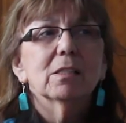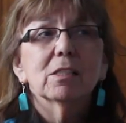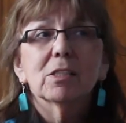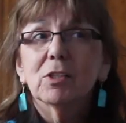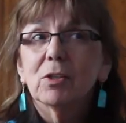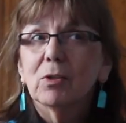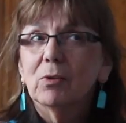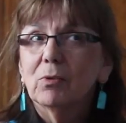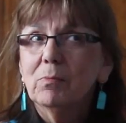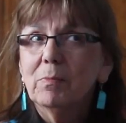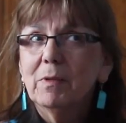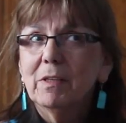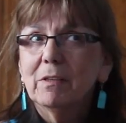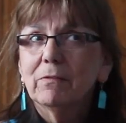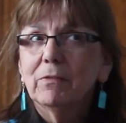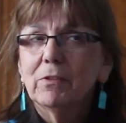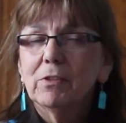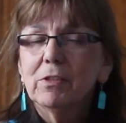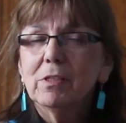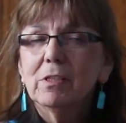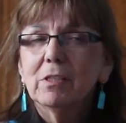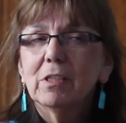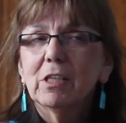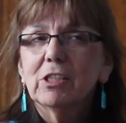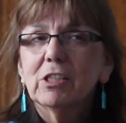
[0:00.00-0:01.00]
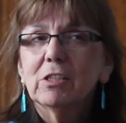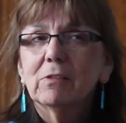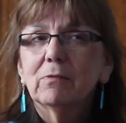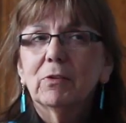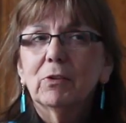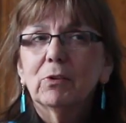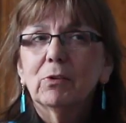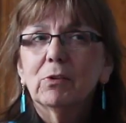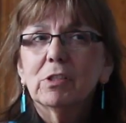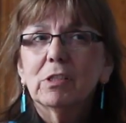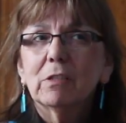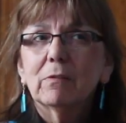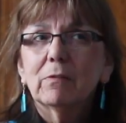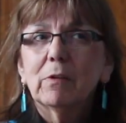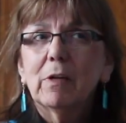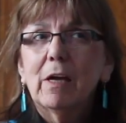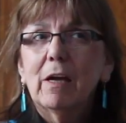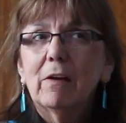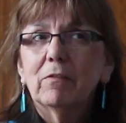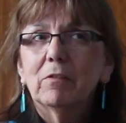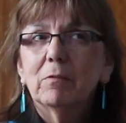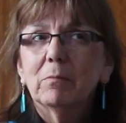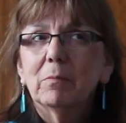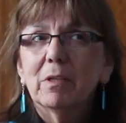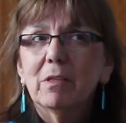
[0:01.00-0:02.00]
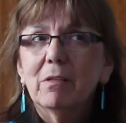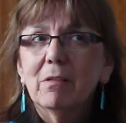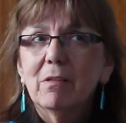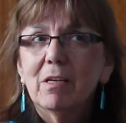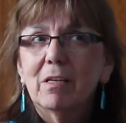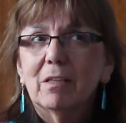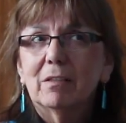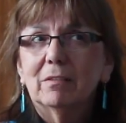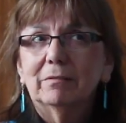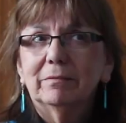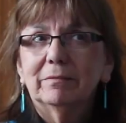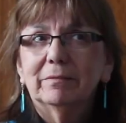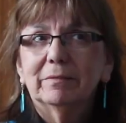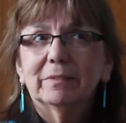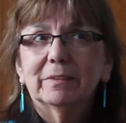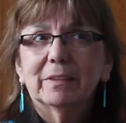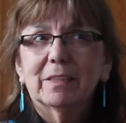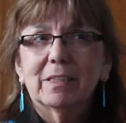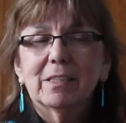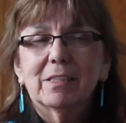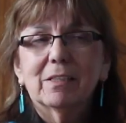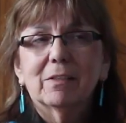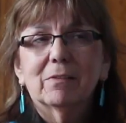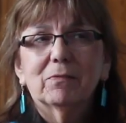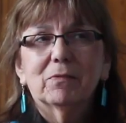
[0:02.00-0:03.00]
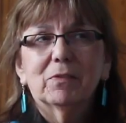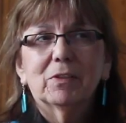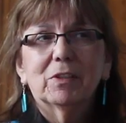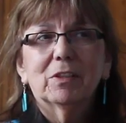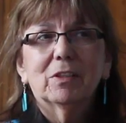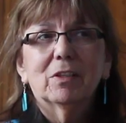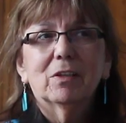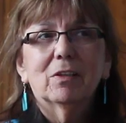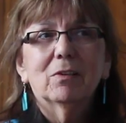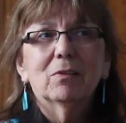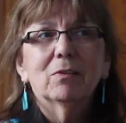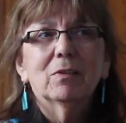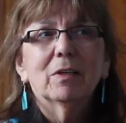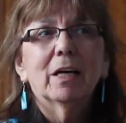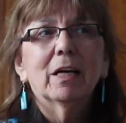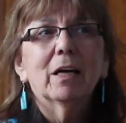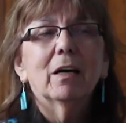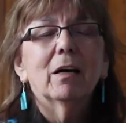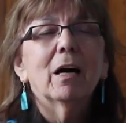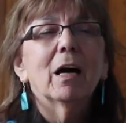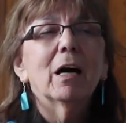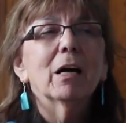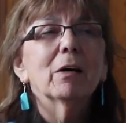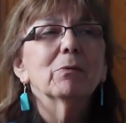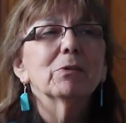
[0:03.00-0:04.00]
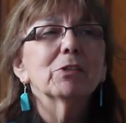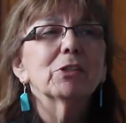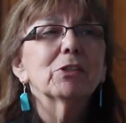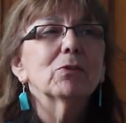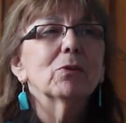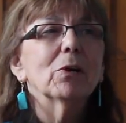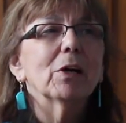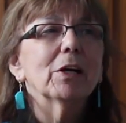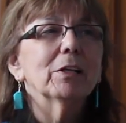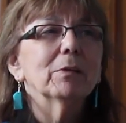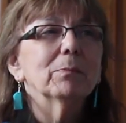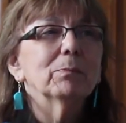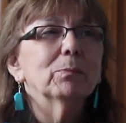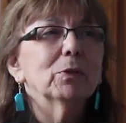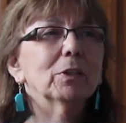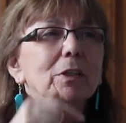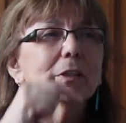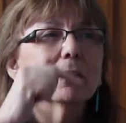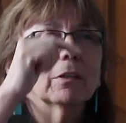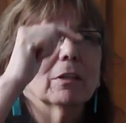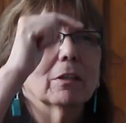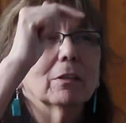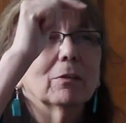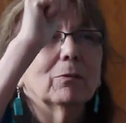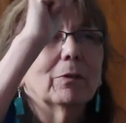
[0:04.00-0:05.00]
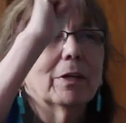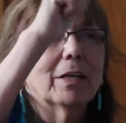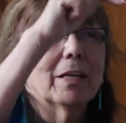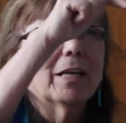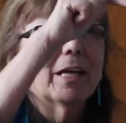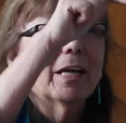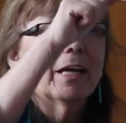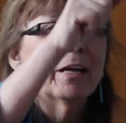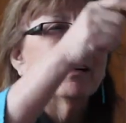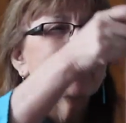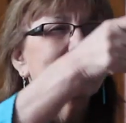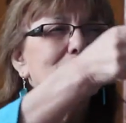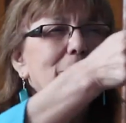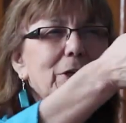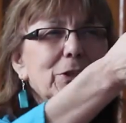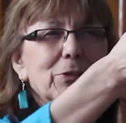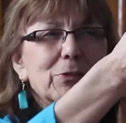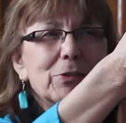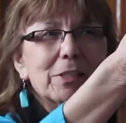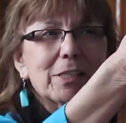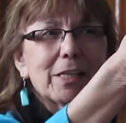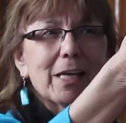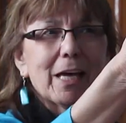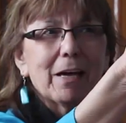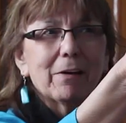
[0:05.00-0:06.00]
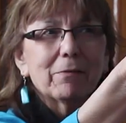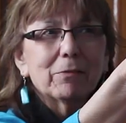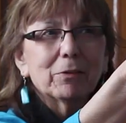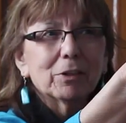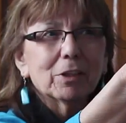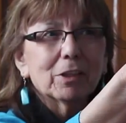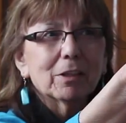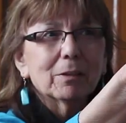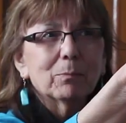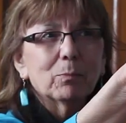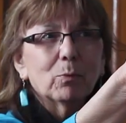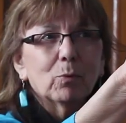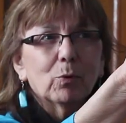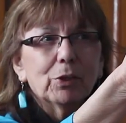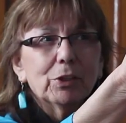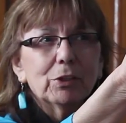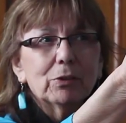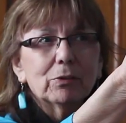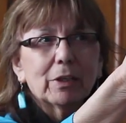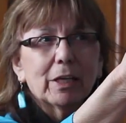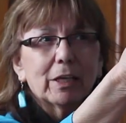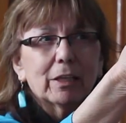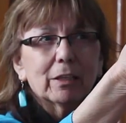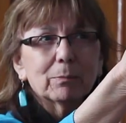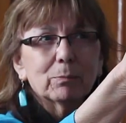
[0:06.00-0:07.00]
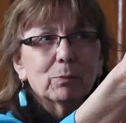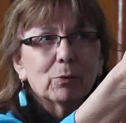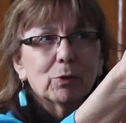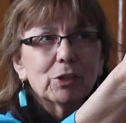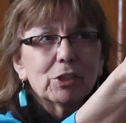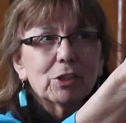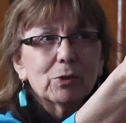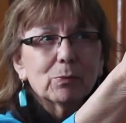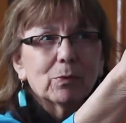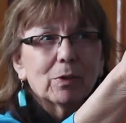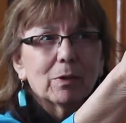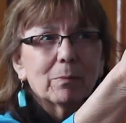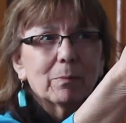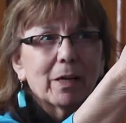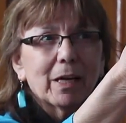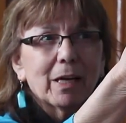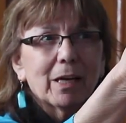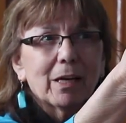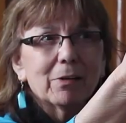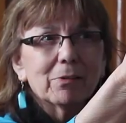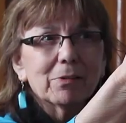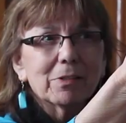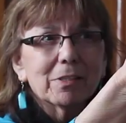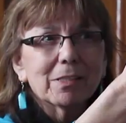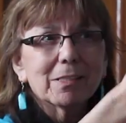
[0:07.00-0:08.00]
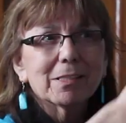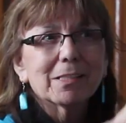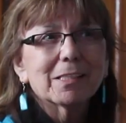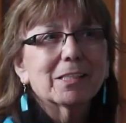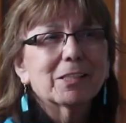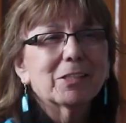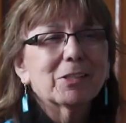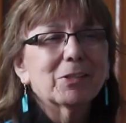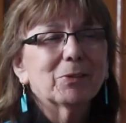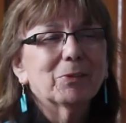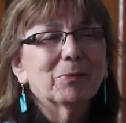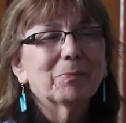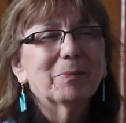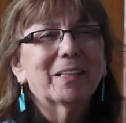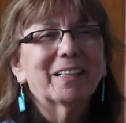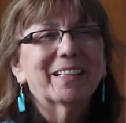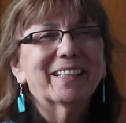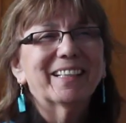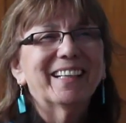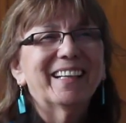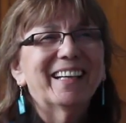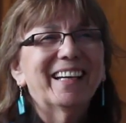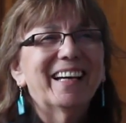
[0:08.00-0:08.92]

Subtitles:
Tobique First Nation, for those of you who haven't been there and stuff, you know. I always try to put a little red arrow. I used to have a little pointer, and I could point to where my house is in Tobique.